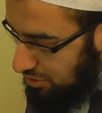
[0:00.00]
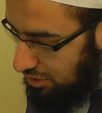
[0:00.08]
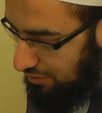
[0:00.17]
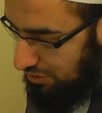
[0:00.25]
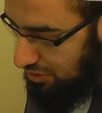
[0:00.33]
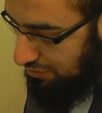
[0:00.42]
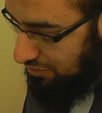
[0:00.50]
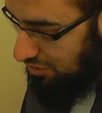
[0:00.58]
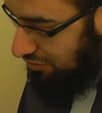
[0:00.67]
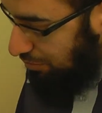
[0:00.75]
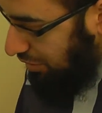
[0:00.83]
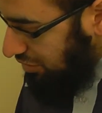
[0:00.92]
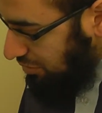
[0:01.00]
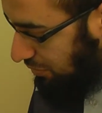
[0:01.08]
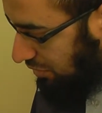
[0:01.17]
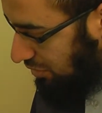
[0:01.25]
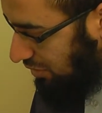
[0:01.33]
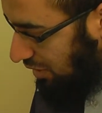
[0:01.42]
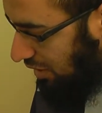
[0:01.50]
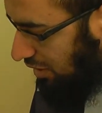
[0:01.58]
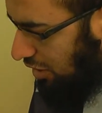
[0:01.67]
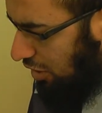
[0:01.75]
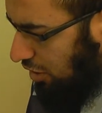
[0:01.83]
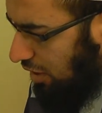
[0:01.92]
given different punishments.
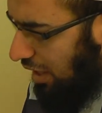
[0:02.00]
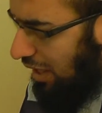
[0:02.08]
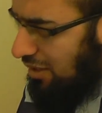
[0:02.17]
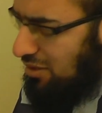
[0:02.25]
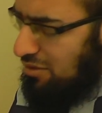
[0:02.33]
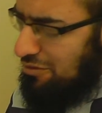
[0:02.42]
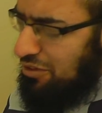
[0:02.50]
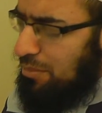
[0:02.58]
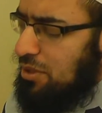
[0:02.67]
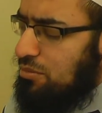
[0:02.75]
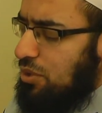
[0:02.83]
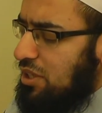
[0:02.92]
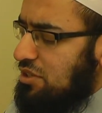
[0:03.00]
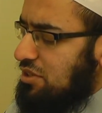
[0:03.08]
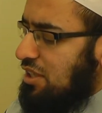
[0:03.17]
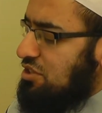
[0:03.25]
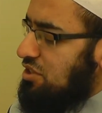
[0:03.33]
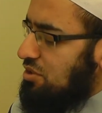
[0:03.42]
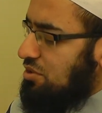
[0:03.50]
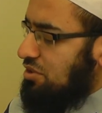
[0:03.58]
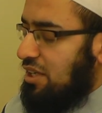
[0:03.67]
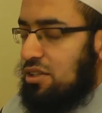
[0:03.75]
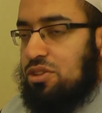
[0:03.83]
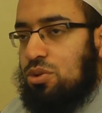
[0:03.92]
And from them, one is that she used to
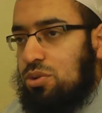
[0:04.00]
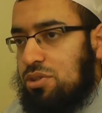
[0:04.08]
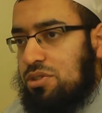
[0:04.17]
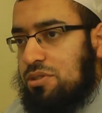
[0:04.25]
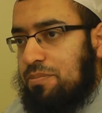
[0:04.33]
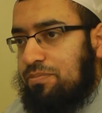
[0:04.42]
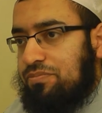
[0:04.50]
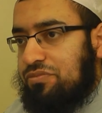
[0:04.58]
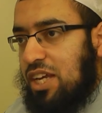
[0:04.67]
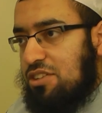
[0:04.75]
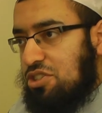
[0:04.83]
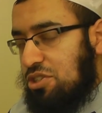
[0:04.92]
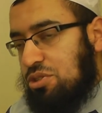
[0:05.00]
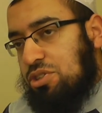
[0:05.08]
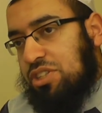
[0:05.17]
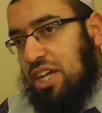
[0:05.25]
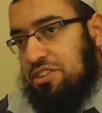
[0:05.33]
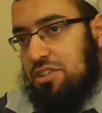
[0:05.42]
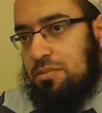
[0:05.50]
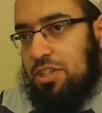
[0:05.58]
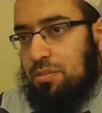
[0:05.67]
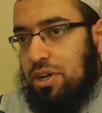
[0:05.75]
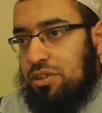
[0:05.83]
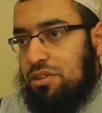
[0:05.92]
take thorns and she used to scatter them in
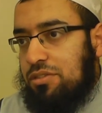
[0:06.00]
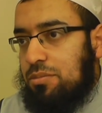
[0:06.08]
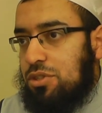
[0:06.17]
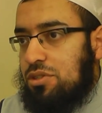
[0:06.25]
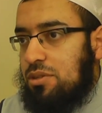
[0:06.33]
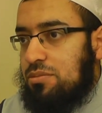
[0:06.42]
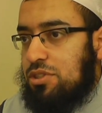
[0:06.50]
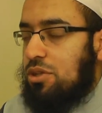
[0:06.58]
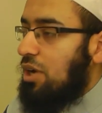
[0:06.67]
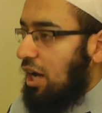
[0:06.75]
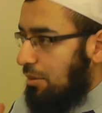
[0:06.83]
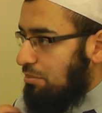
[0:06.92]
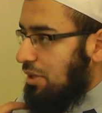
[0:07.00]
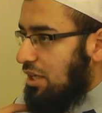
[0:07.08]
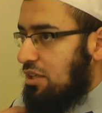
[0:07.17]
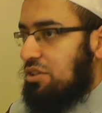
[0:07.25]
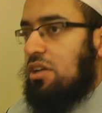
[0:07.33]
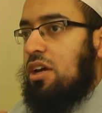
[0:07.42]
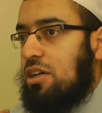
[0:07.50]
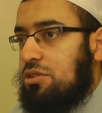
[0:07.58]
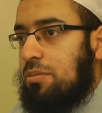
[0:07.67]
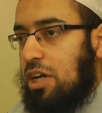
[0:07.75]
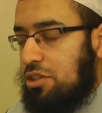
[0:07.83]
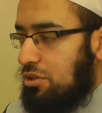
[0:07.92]
the path of the Muslims. So hammalat
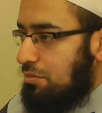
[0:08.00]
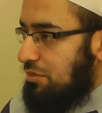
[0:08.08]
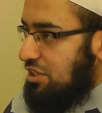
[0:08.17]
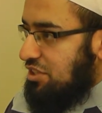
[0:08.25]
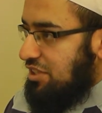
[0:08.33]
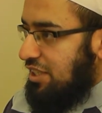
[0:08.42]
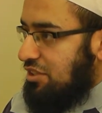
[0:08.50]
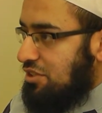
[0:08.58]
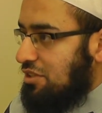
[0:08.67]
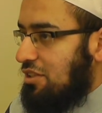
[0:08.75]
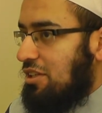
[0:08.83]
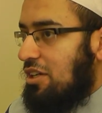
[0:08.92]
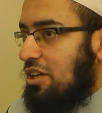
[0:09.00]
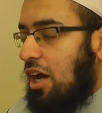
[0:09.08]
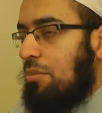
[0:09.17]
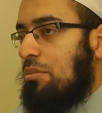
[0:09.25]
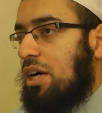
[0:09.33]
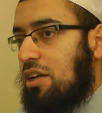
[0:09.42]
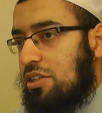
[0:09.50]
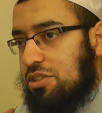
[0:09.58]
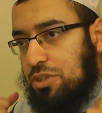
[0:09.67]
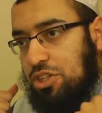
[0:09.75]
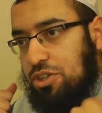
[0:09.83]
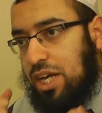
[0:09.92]
al-hatab, hatab means sticks. Hammala,
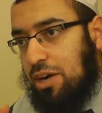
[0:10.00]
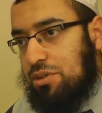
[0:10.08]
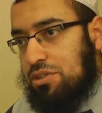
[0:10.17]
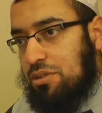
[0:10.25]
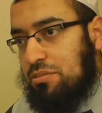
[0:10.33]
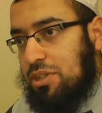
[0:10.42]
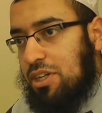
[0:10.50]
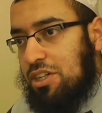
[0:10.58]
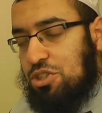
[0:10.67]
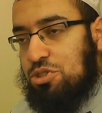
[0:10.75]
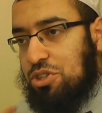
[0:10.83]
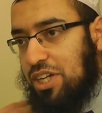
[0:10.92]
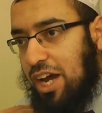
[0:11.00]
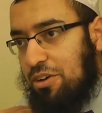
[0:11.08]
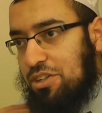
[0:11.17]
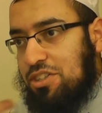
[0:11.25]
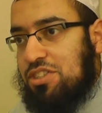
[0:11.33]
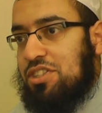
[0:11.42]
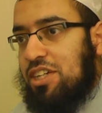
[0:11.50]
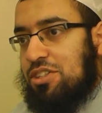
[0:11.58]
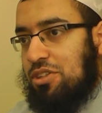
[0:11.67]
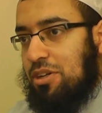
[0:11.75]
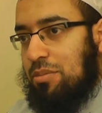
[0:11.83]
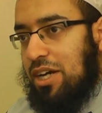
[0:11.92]
somebody who carries them. She used to carry the sticks
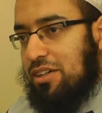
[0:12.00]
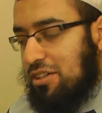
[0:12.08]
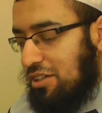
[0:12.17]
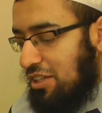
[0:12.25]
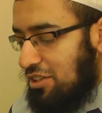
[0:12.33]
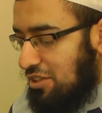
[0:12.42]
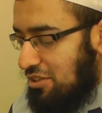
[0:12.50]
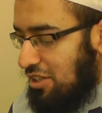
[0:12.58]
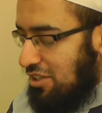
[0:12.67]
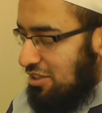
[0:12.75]
on her back, and then